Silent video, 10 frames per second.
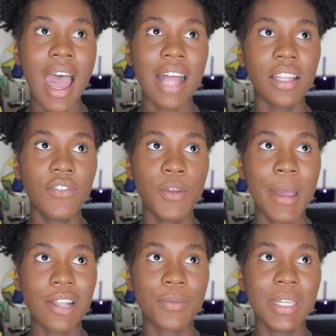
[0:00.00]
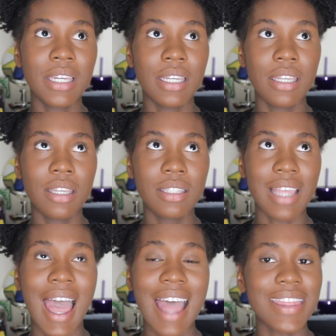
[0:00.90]
I love the powder
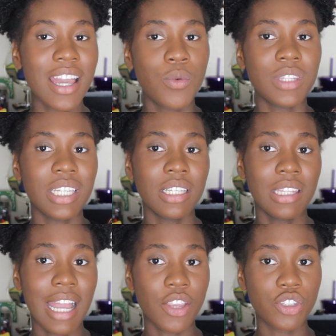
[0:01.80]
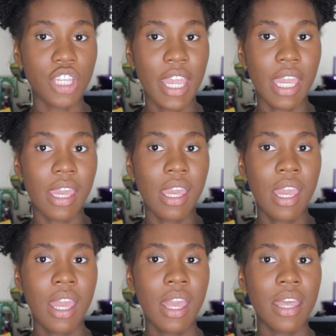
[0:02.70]
because I think I want to get a lighter shade.
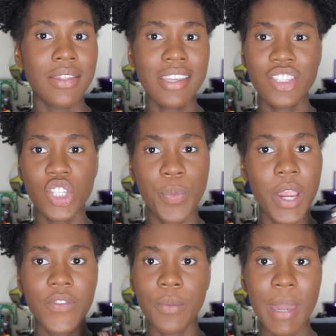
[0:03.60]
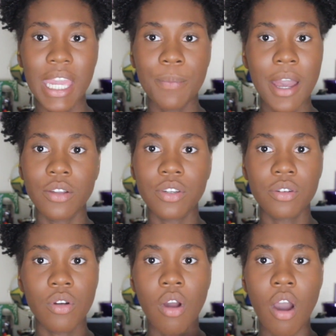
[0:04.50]
This is the perfect baking
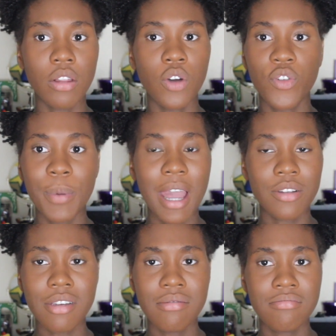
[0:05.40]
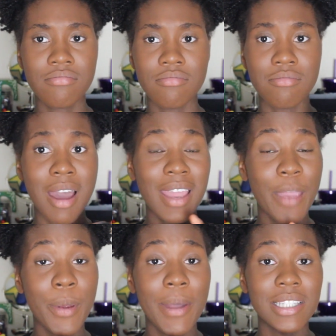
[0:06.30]
powder or all over powder. My
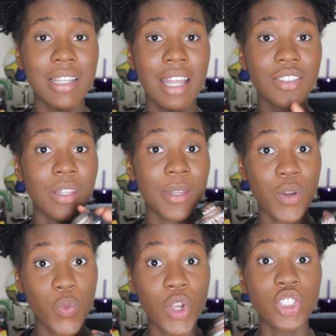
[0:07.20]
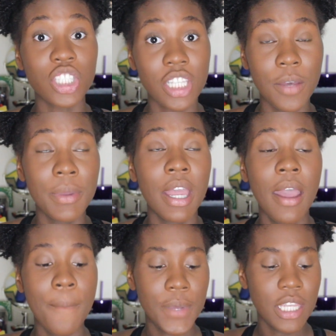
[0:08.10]
camera about to die, so let me rush this up.
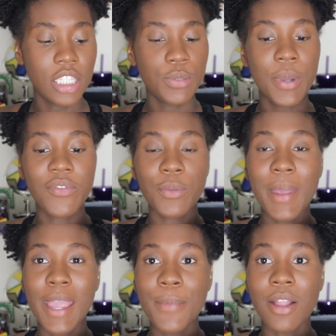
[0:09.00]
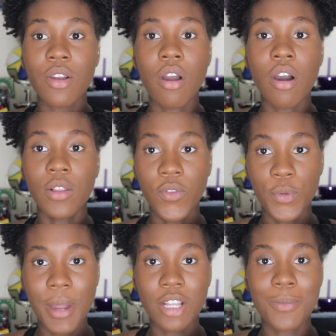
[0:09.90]
But this is perfect baking powder or all
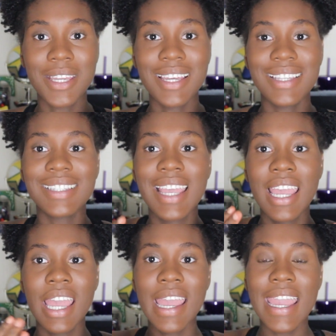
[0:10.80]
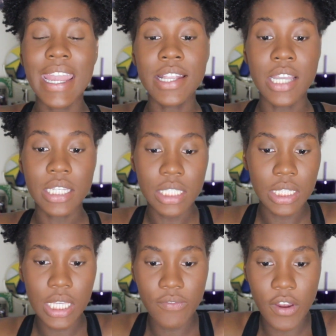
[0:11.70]
over powder because it
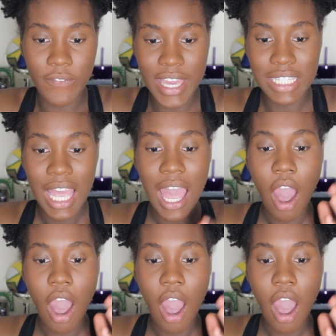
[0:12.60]
doesn't leave your face.